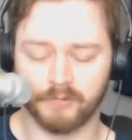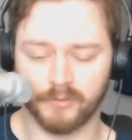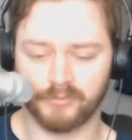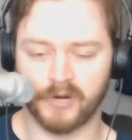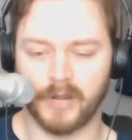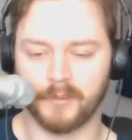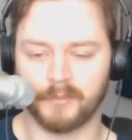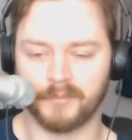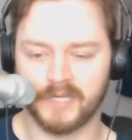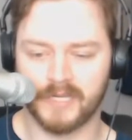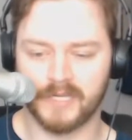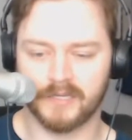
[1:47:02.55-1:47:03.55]
will
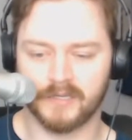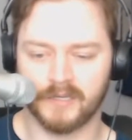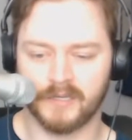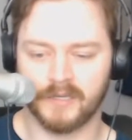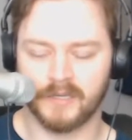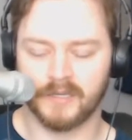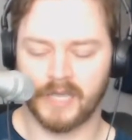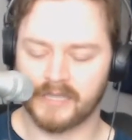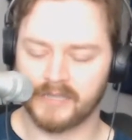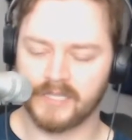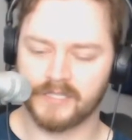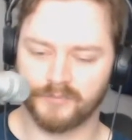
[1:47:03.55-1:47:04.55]
probably,
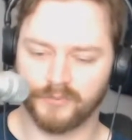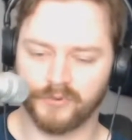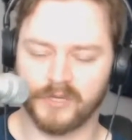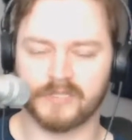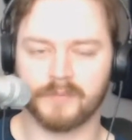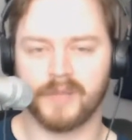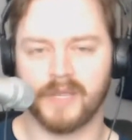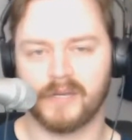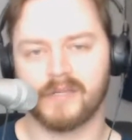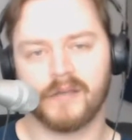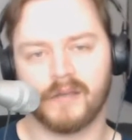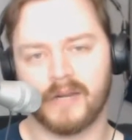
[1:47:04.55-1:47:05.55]
at this point,
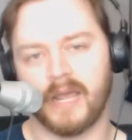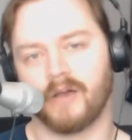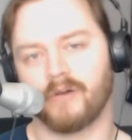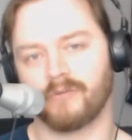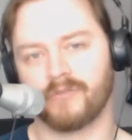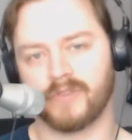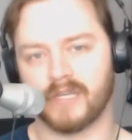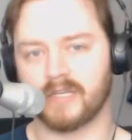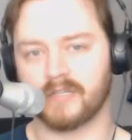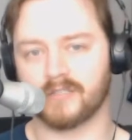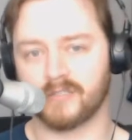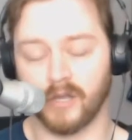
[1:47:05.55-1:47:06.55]
depending on how
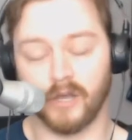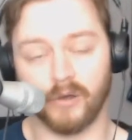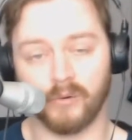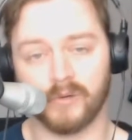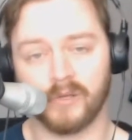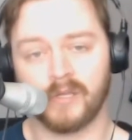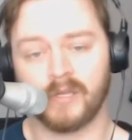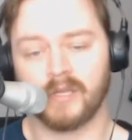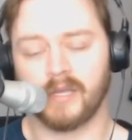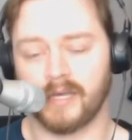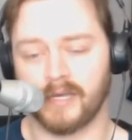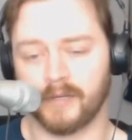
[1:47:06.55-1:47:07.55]
things go,
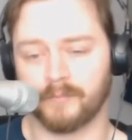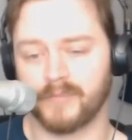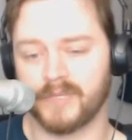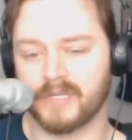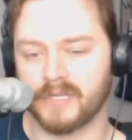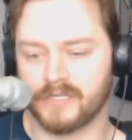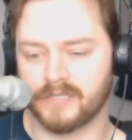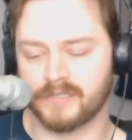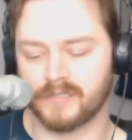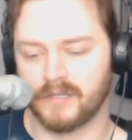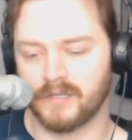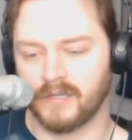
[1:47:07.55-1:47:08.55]

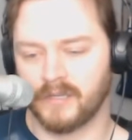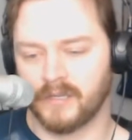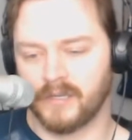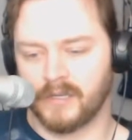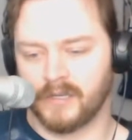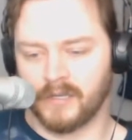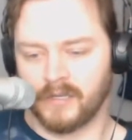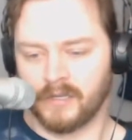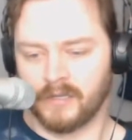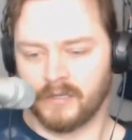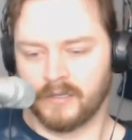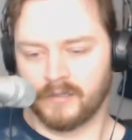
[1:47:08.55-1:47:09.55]
because
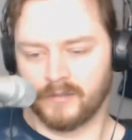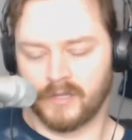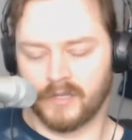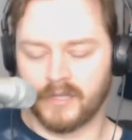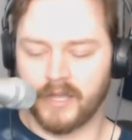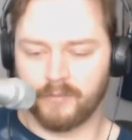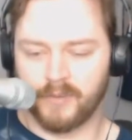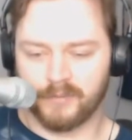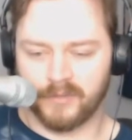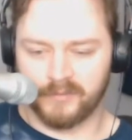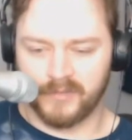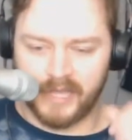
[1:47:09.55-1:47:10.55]
a lot of
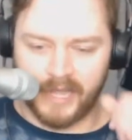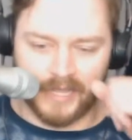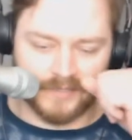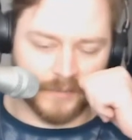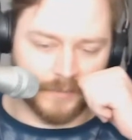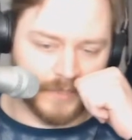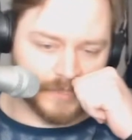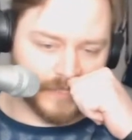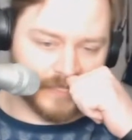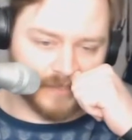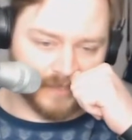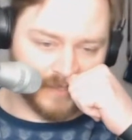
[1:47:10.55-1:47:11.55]
people have been asking me
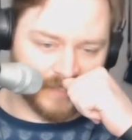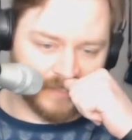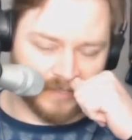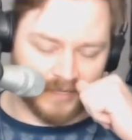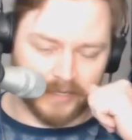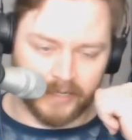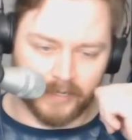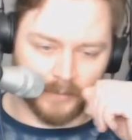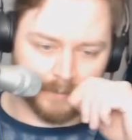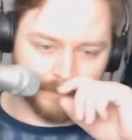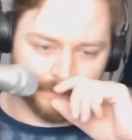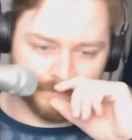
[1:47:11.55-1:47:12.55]
lately,
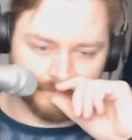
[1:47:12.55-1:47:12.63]
not